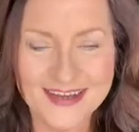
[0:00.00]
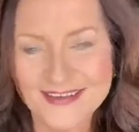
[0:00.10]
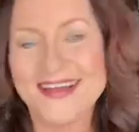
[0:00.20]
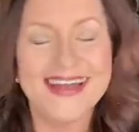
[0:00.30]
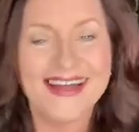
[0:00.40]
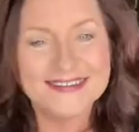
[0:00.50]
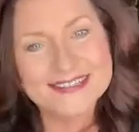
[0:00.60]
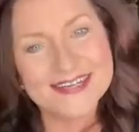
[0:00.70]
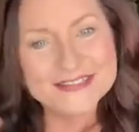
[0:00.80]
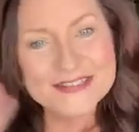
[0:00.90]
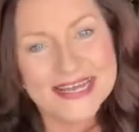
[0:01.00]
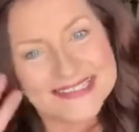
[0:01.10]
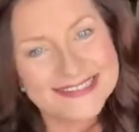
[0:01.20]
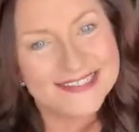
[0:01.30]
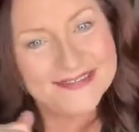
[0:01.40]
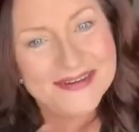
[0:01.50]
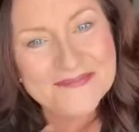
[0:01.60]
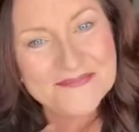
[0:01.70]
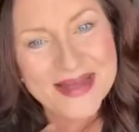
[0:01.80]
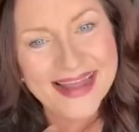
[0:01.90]
Okay, I'll talk to you guys soon.
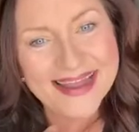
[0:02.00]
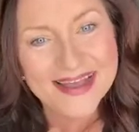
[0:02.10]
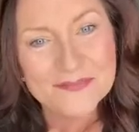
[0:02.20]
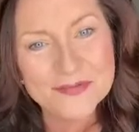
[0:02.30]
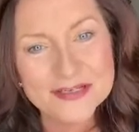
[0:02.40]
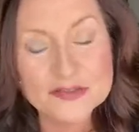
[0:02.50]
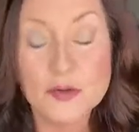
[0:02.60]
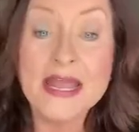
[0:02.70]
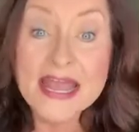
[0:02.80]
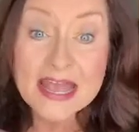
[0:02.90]
Bye, hope you enjoy.